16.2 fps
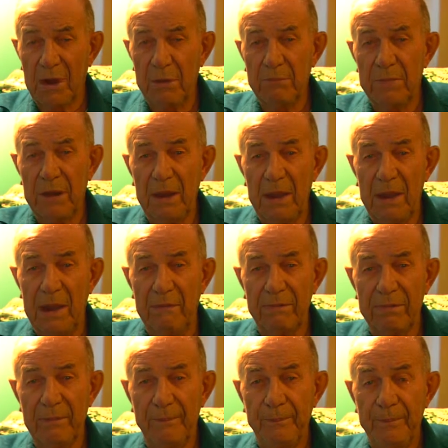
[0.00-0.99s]
him in half.
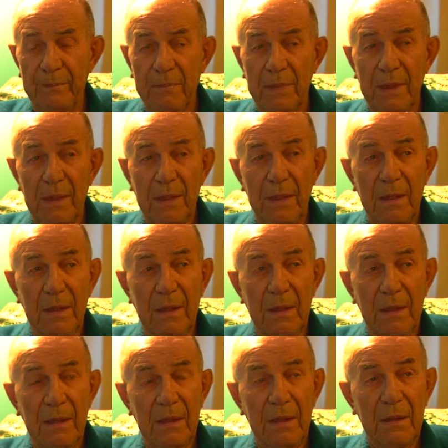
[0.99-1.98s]

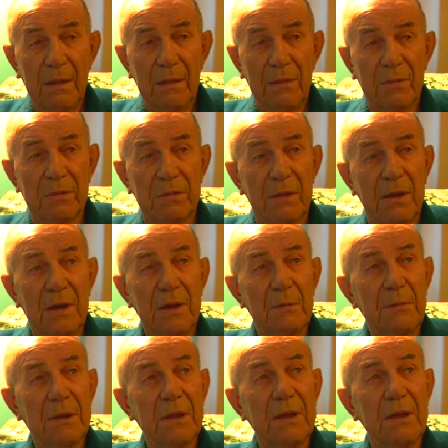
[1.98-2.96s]

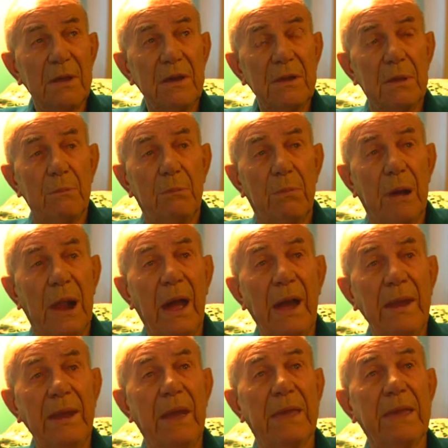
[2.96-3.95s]
Son of a gun, I'm
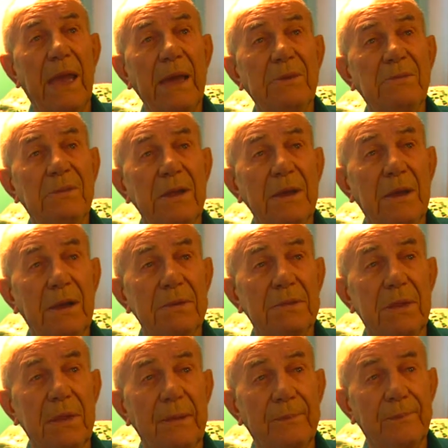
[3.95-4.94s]
blind, I can't see
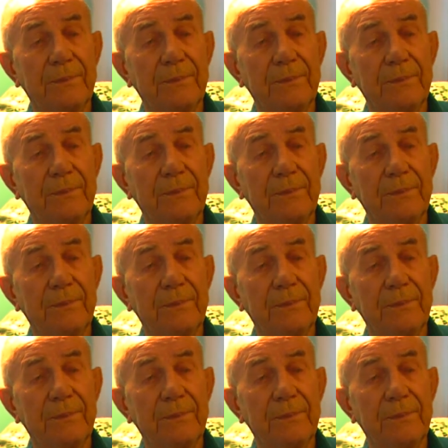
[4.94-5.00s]
nothing.